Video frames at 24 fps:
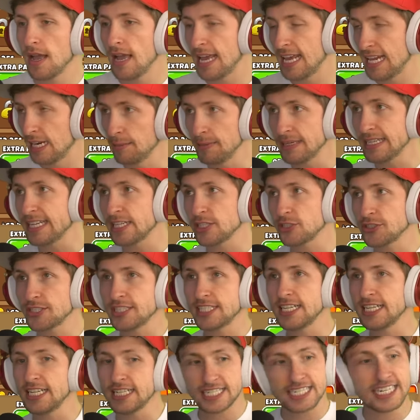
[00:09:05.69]
It'll be
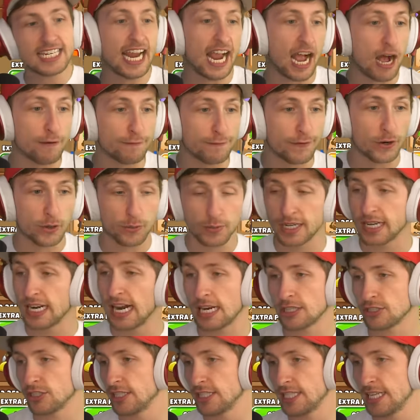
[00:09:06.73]
interesting to see how far we can
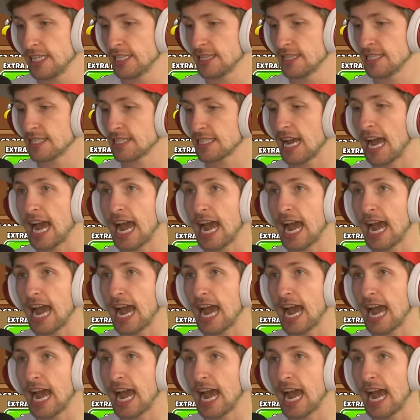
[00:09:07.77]
actually take this.